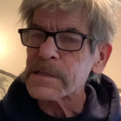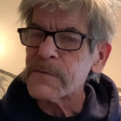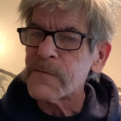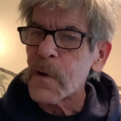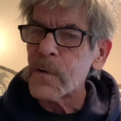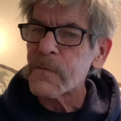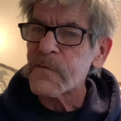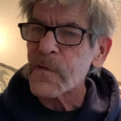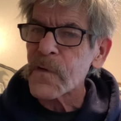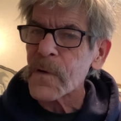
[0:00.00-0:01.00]
to vote
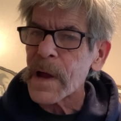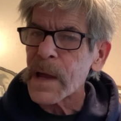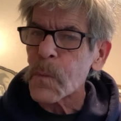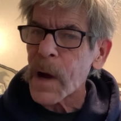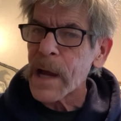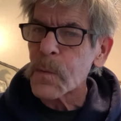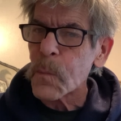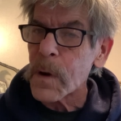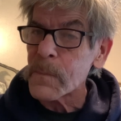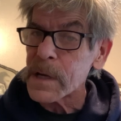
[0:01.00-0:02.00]
for a white
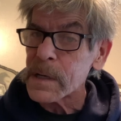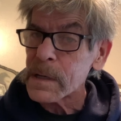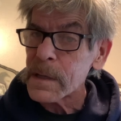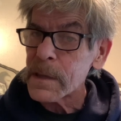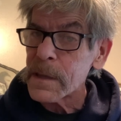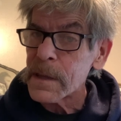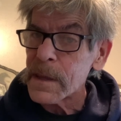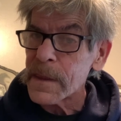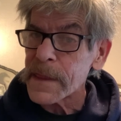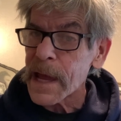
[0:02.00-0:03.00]
woman
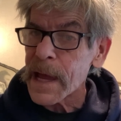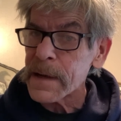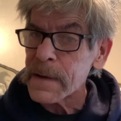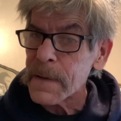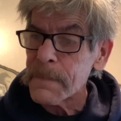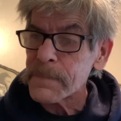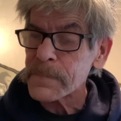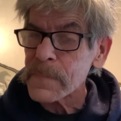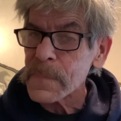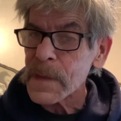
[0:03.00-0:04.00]
than
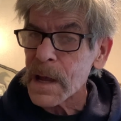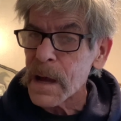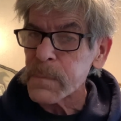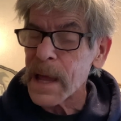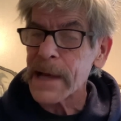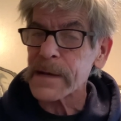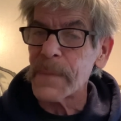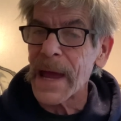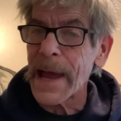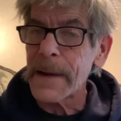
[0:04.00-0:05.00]
a black
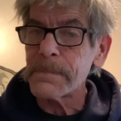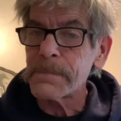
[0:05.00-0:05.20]
man.